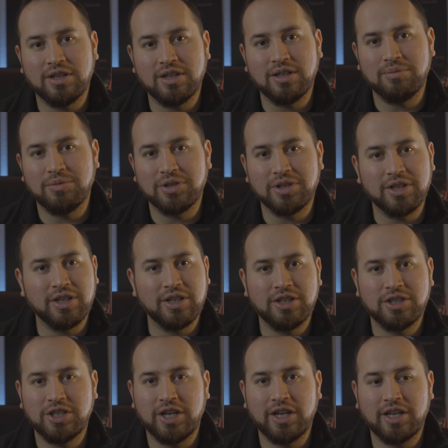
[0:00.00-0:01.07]
You're going to get
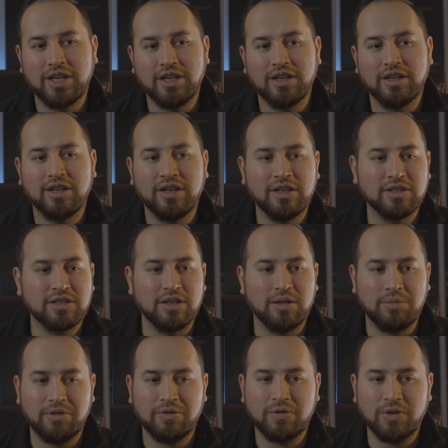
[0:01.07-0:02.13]
shaking, it's going
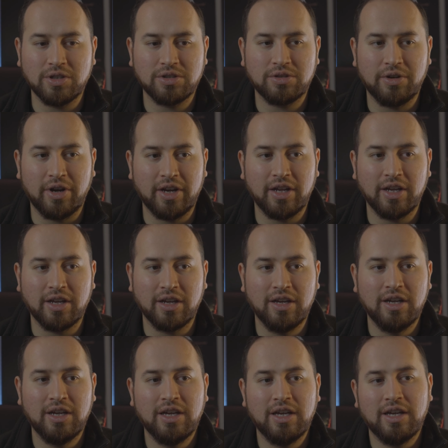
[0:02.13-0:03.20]
to be frustrating,
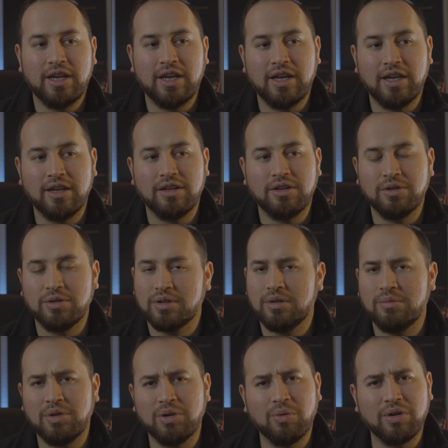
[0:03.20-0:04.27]
and you're going
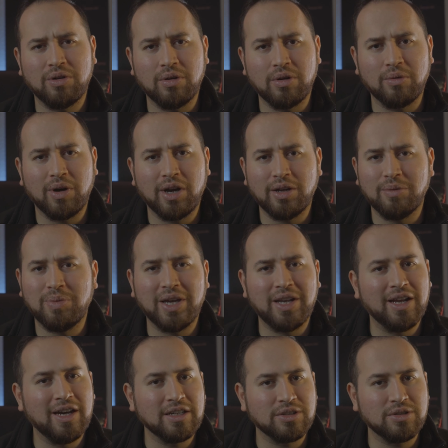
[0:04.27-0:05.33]
to be wondering why you
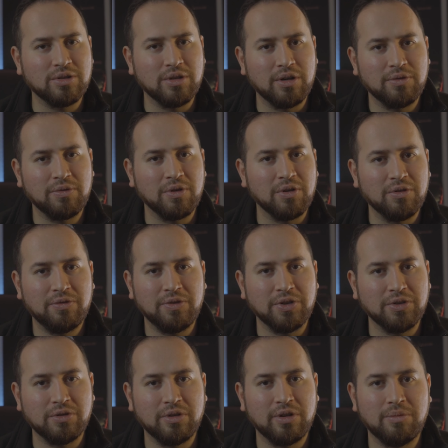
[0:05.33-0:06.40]
paid extra for a
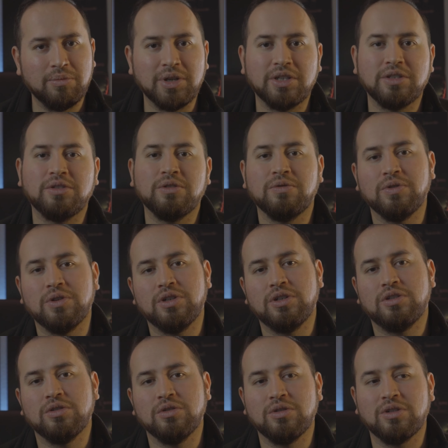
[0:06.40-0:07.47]
filter that makes your
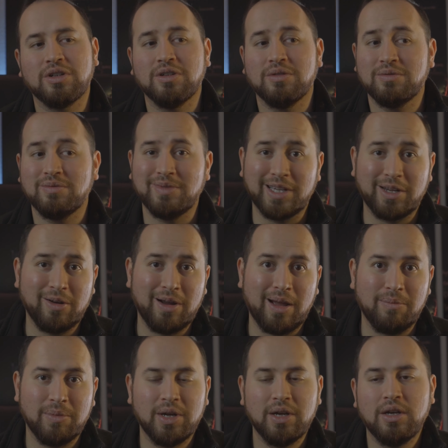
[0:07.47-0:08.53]
footage look like crap.